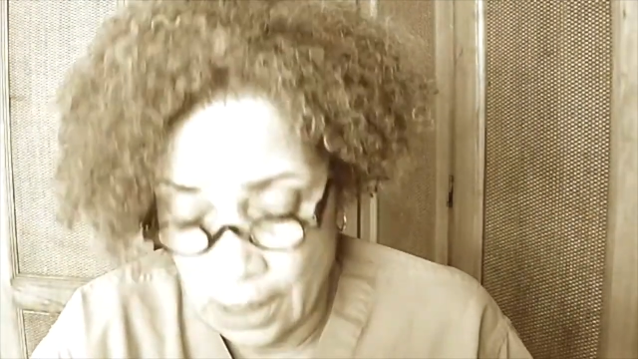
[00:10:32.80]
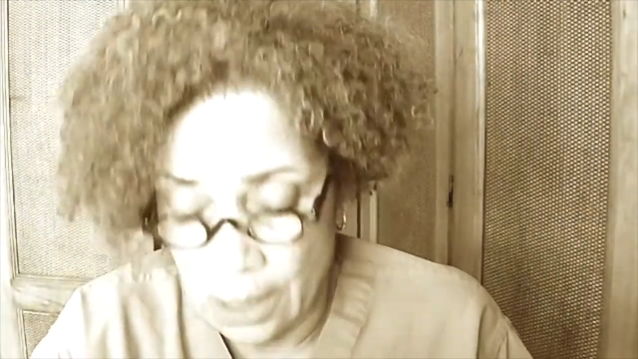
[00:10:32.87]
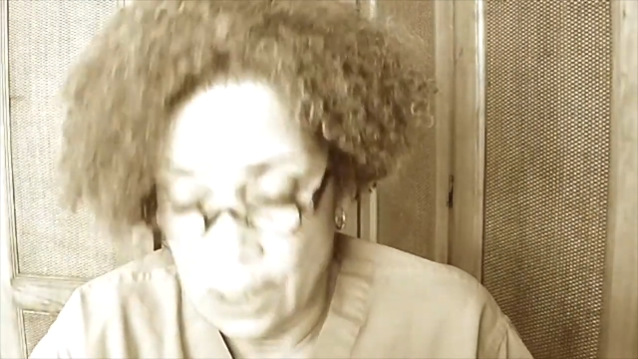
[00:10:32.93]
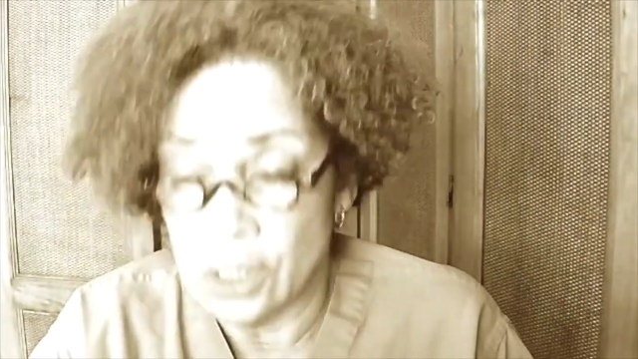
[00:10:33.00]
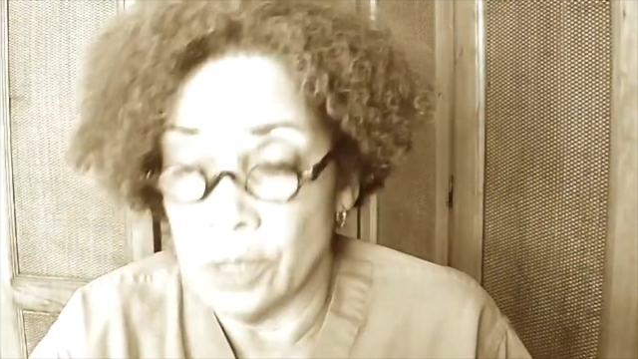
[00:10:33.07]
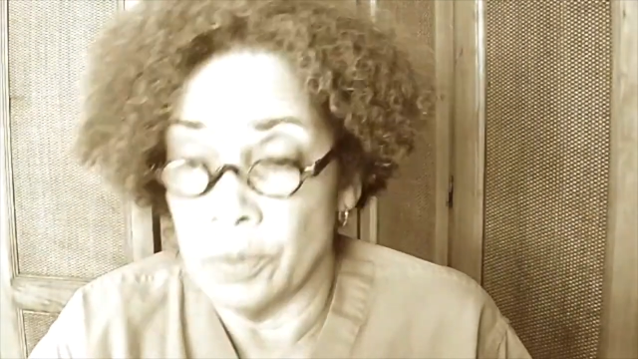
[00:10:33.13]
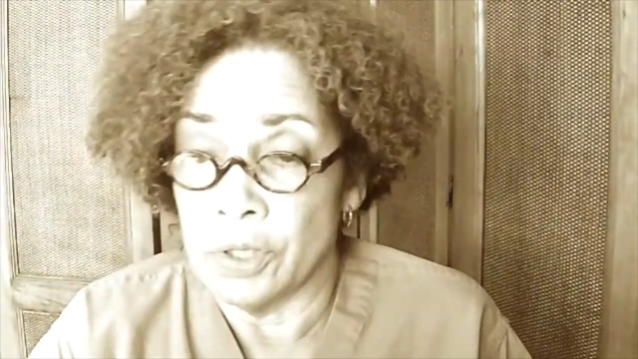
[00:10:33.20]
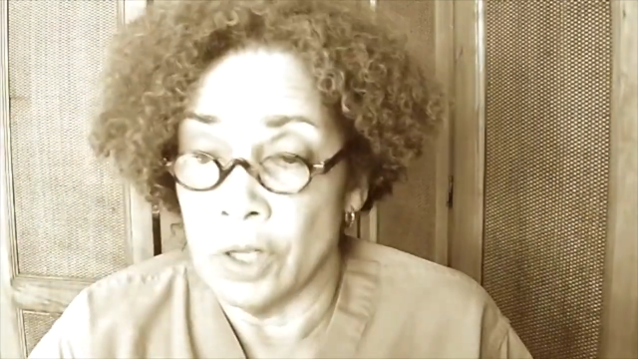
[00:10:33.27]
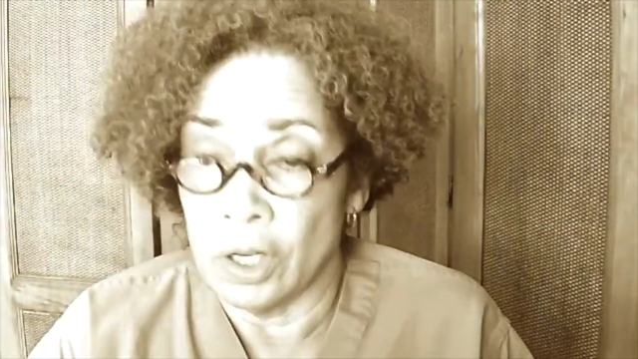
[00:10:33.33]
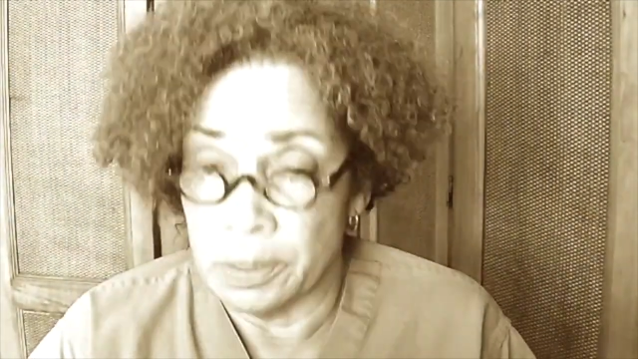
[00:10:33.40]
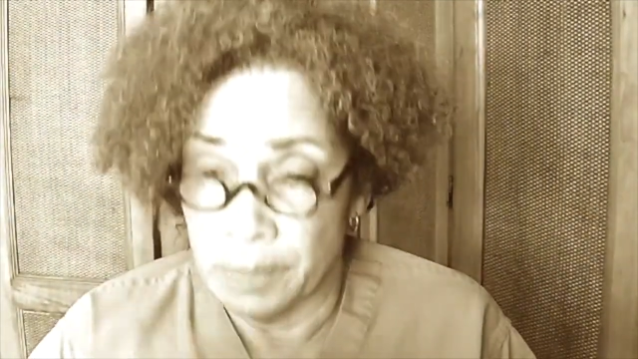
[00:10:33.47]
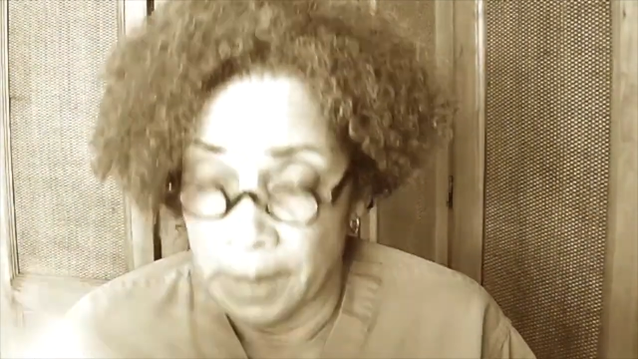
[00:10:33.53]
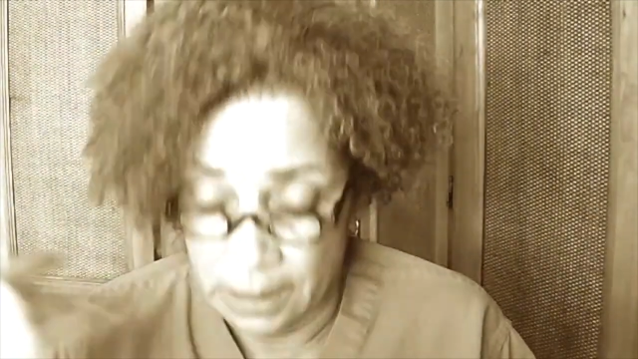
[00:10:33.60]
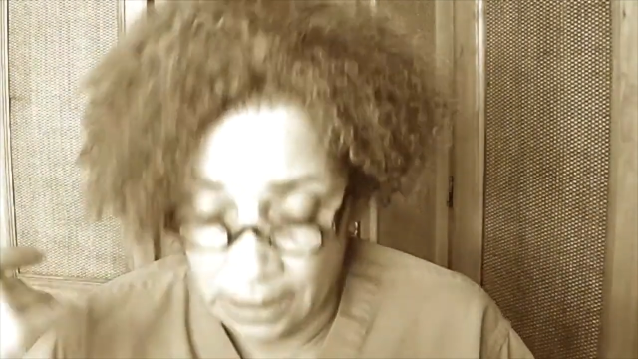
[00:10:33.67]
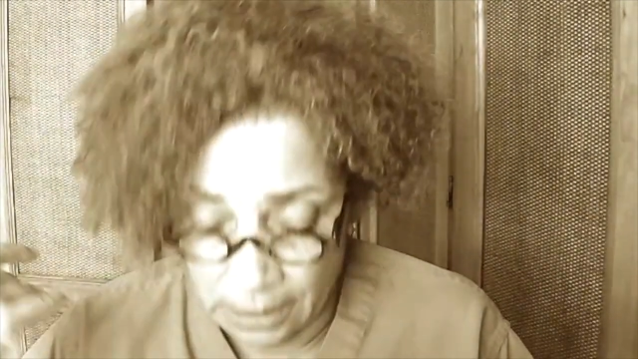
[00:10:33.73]
So we talked
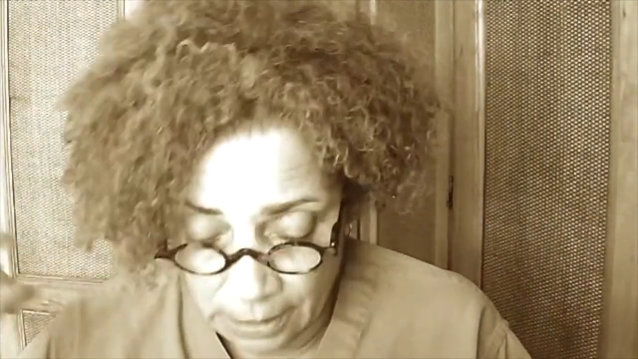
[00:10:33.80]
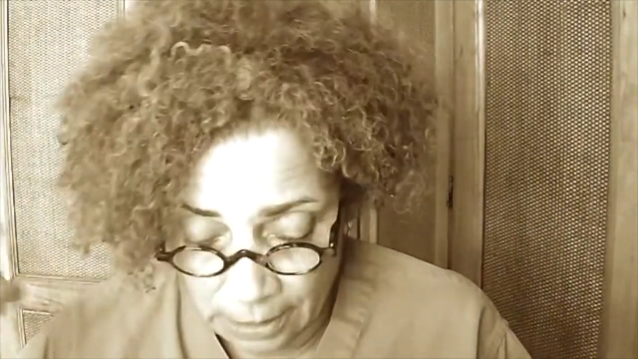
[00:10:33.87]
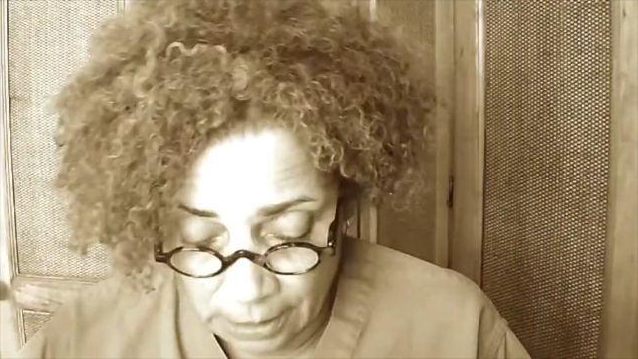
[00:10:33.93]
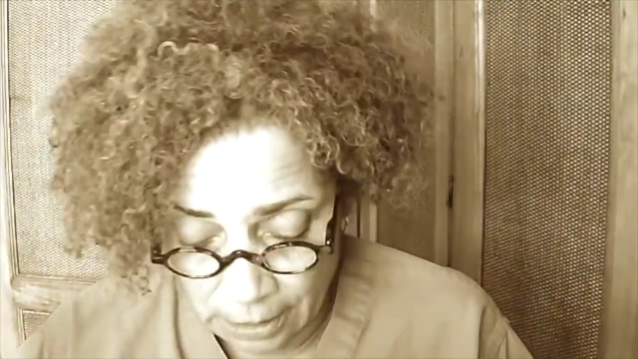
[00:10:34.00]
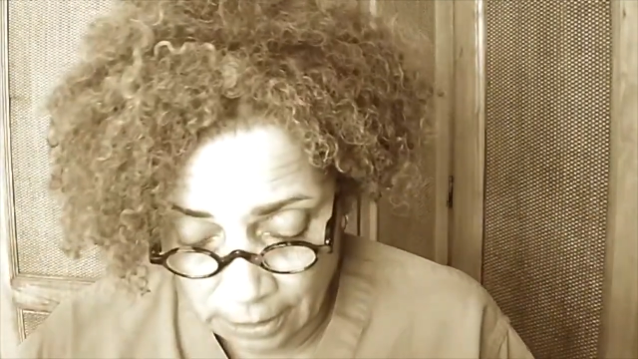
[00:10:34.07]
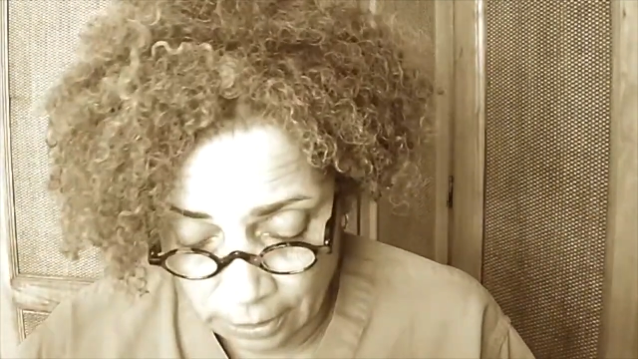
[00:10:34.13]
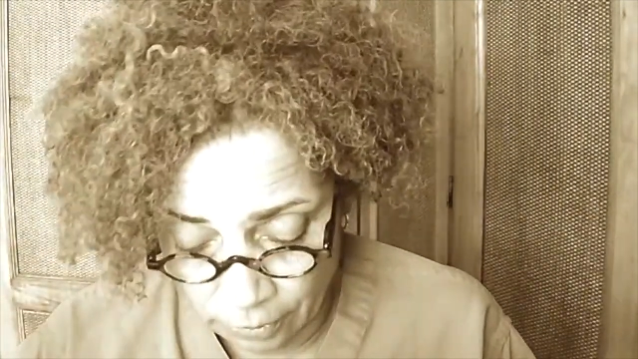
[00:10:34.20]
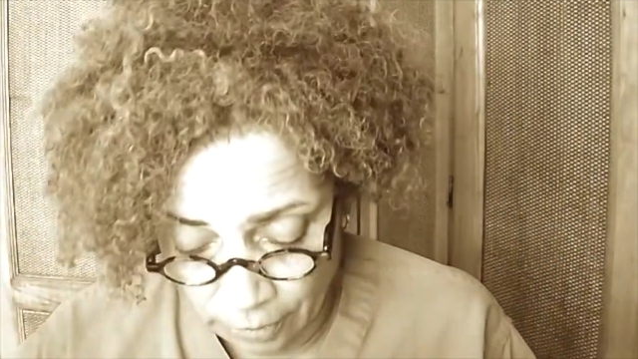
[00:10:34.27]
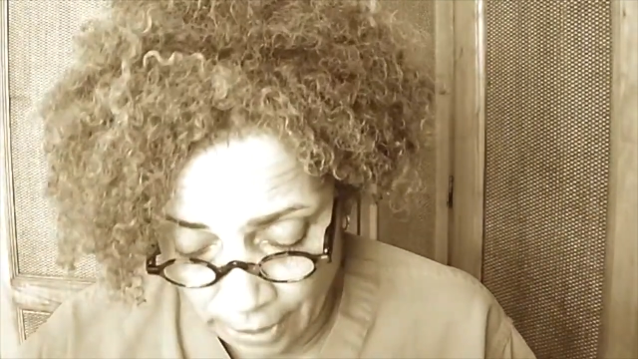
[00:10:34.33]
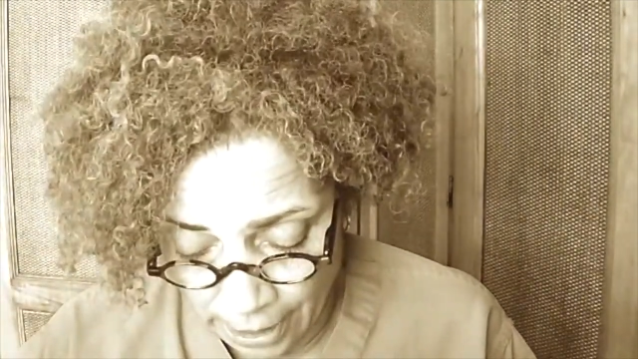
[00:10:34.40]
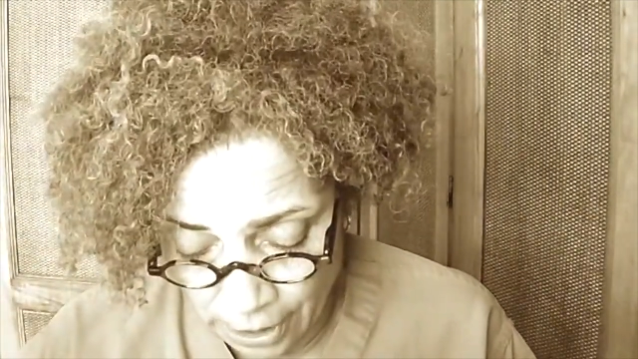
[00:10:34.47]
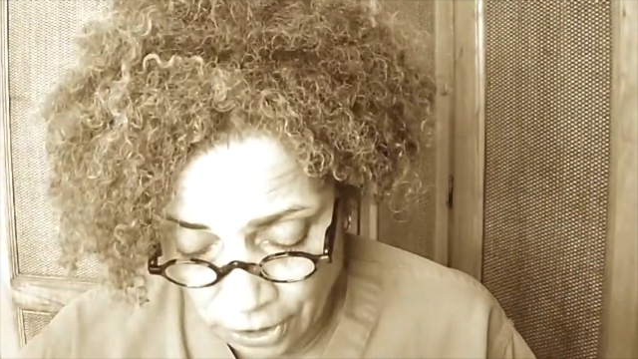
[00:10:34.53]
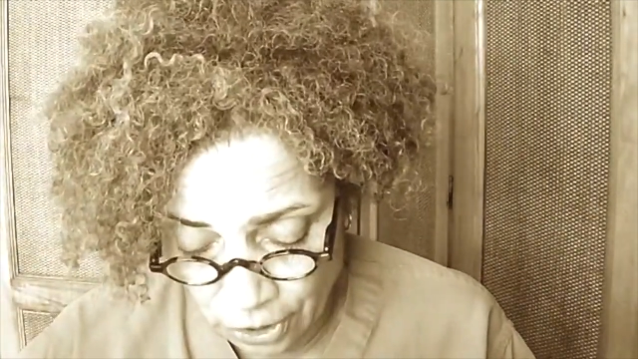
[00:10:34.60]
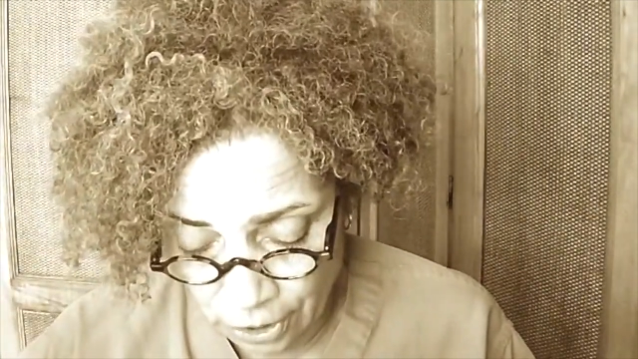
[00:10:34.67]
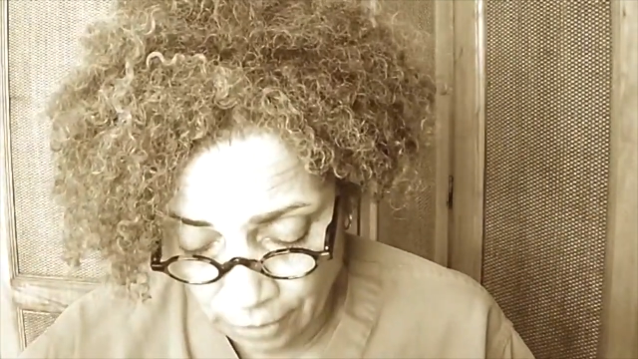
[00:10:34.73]
about the
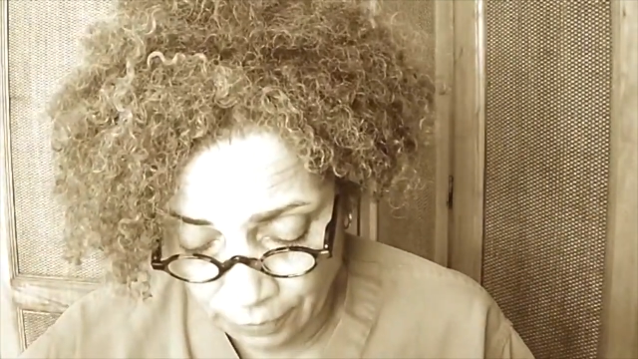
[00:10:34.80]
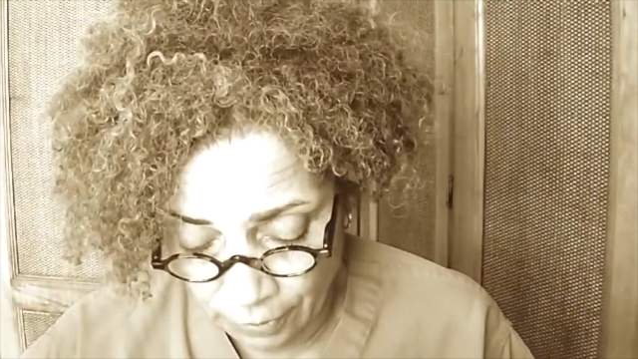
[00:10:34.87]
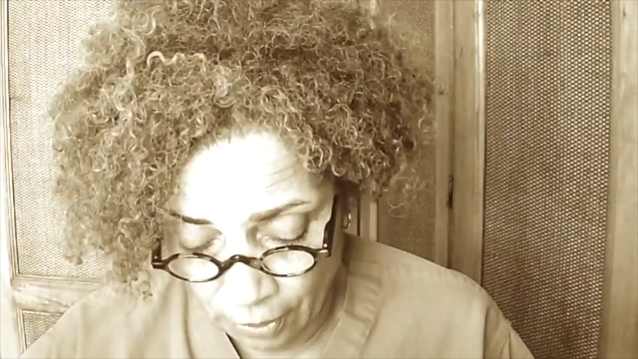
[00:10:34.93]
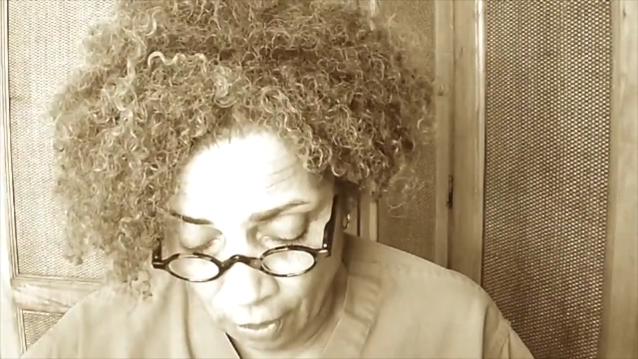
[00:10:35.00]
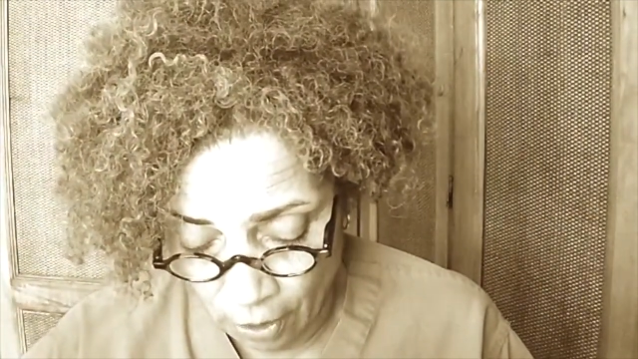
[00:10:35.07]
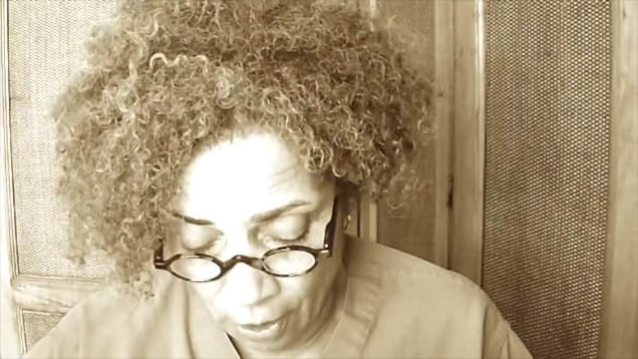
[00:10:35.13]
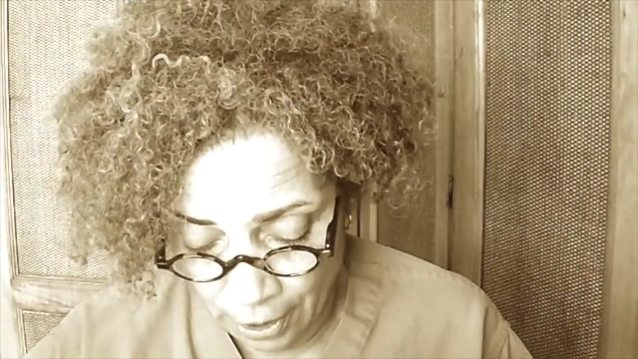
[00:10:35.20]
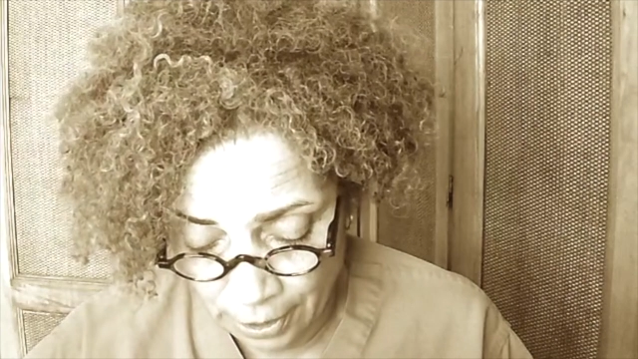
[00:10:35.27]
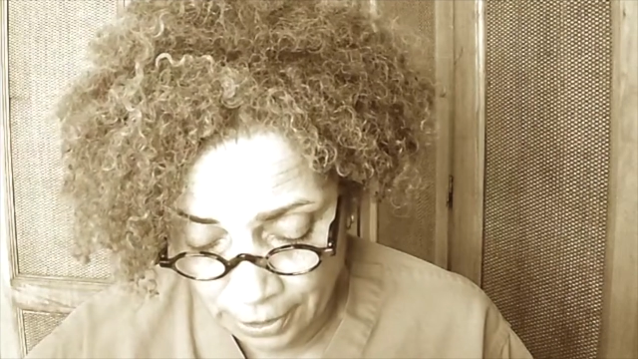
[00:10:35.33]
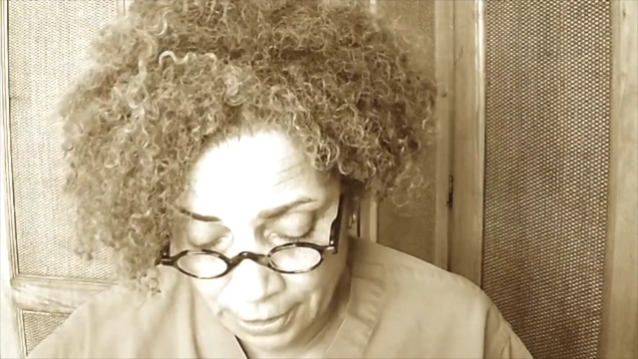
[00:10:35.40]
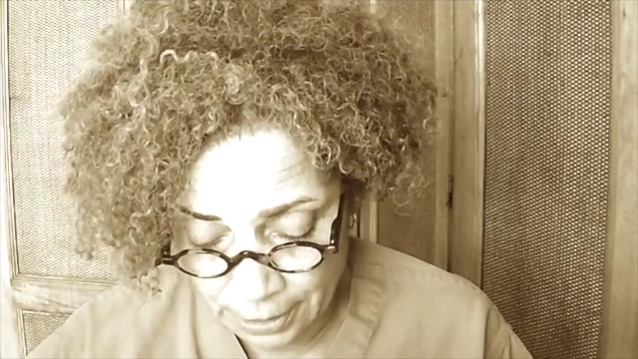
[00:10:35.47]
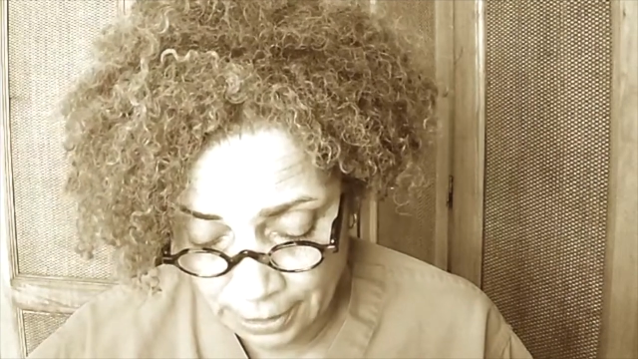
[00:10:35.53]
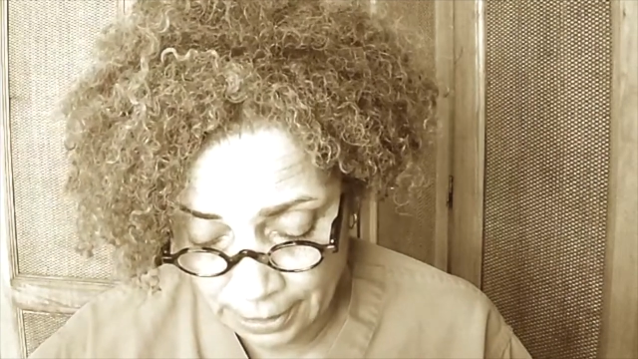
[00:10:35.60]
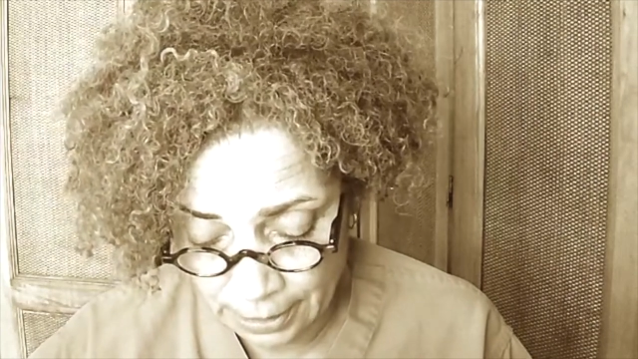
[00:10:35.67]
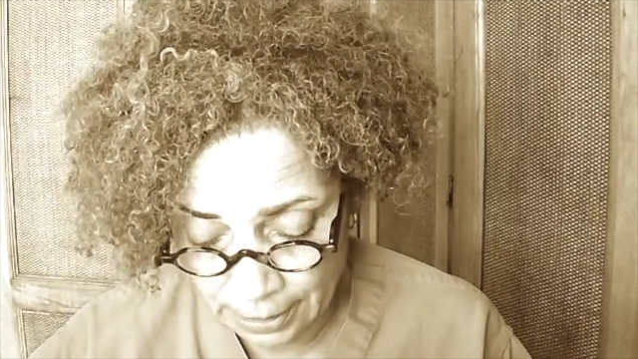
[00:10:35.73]
location of the
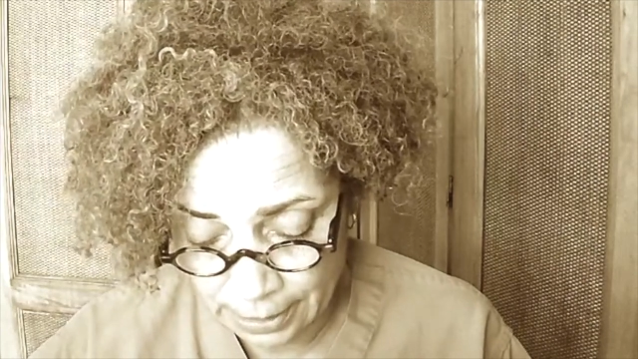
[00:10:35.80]
heart,